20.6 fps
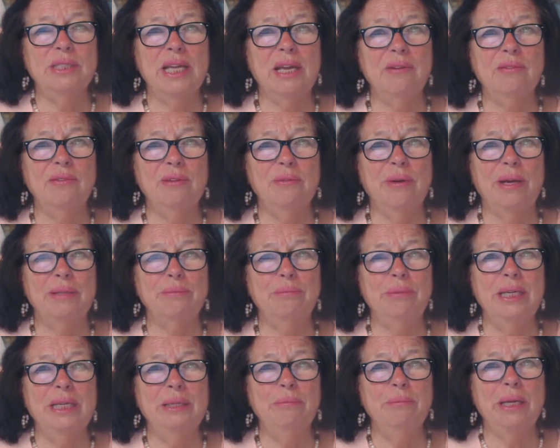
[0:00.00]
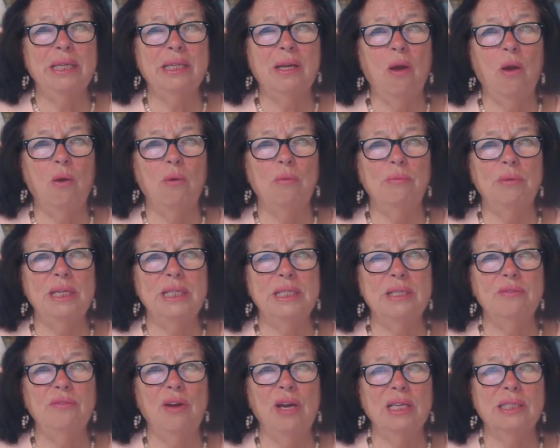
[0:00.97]
with everyone being back home in
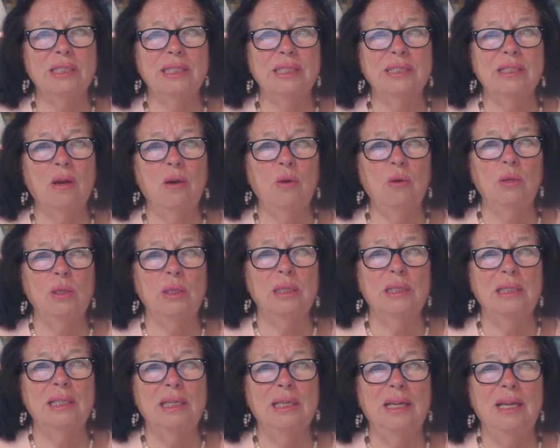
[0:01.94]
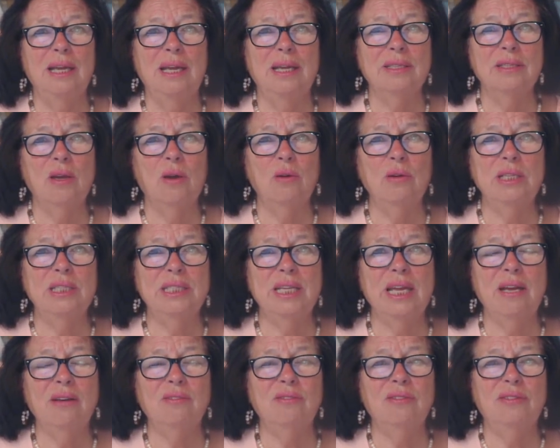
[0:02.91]
the Father, the whole, the Holy
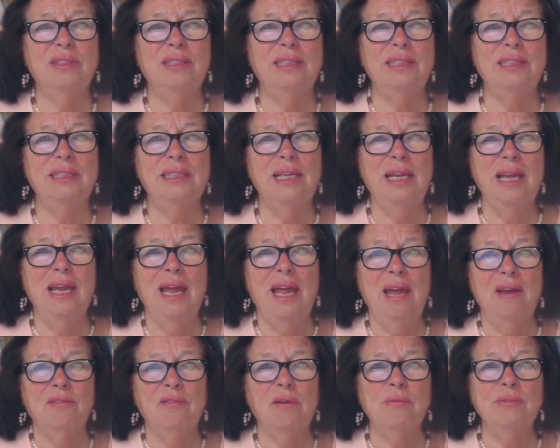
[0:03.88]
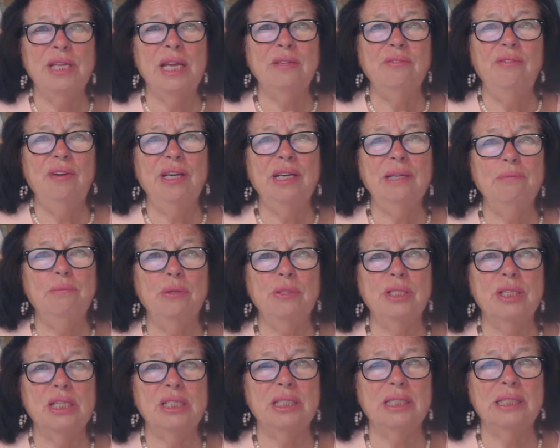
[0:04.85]
Self, from that very
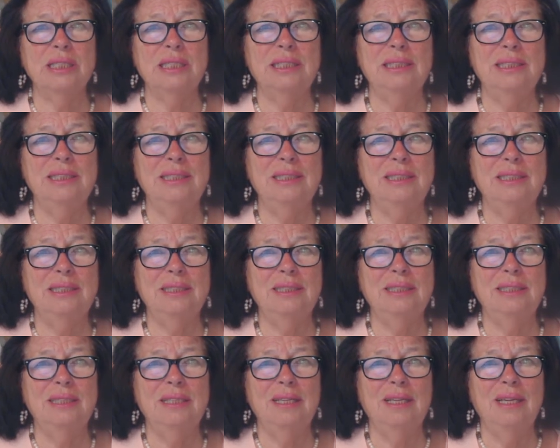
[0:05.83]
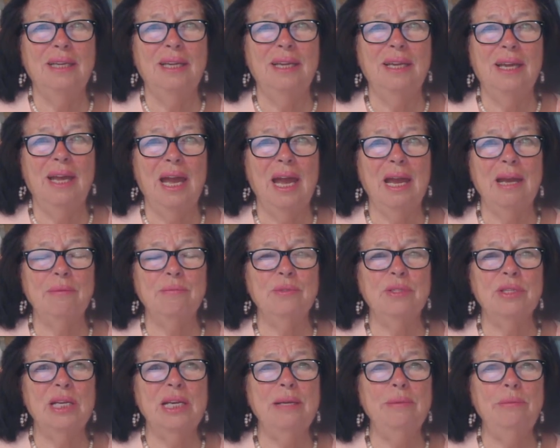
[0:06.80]
position,
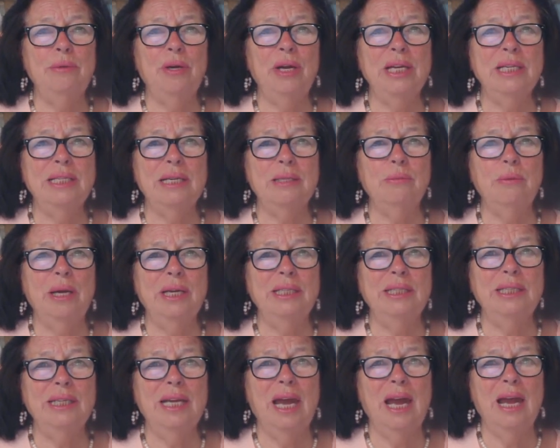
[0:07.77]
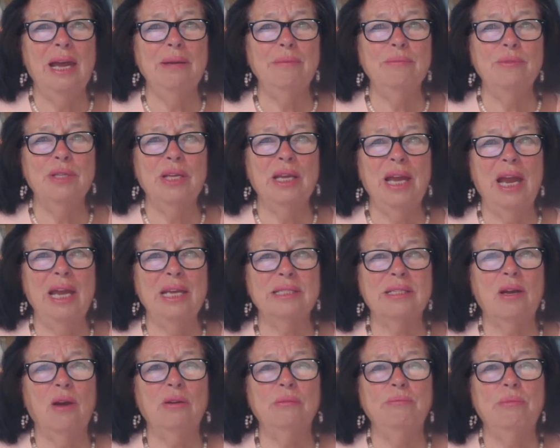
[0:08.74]
I'm the liberated one, I'm
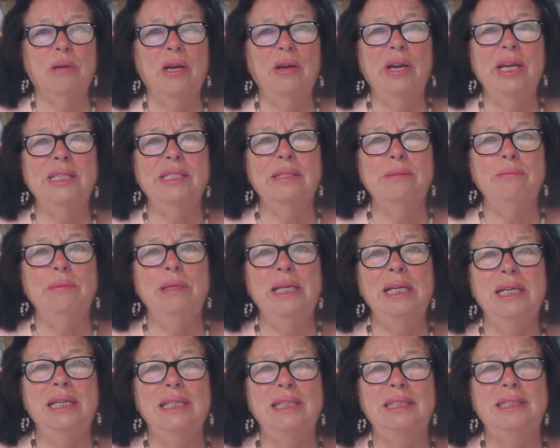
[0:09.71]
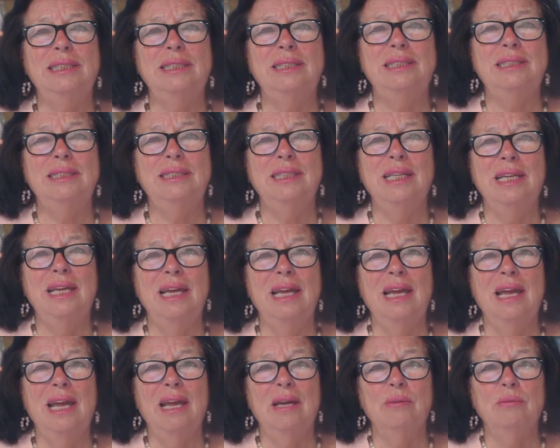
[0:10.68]
as God created me.
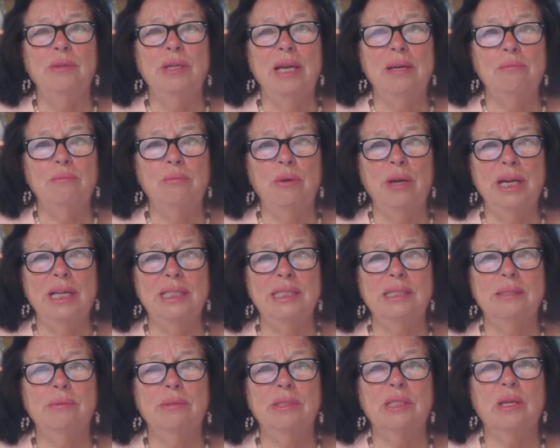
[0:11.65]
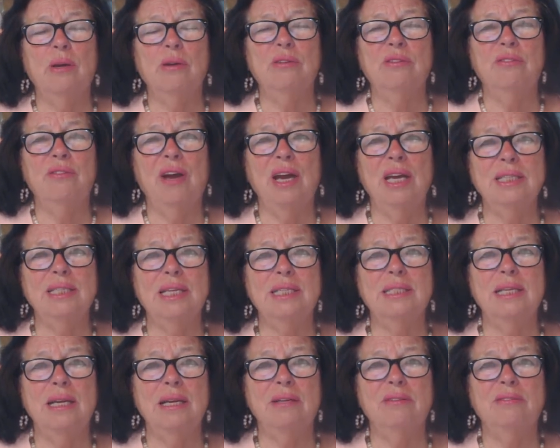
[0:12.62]
We embrace with God
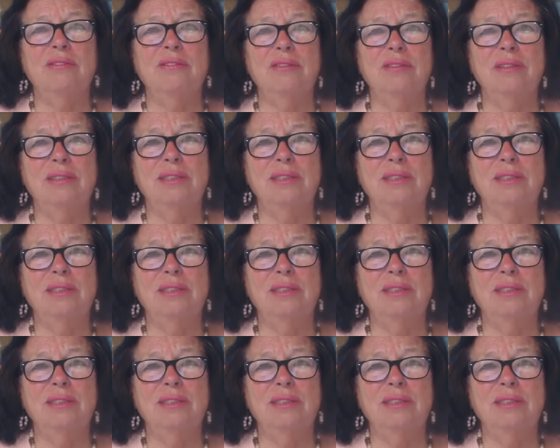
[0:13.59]
Father's love.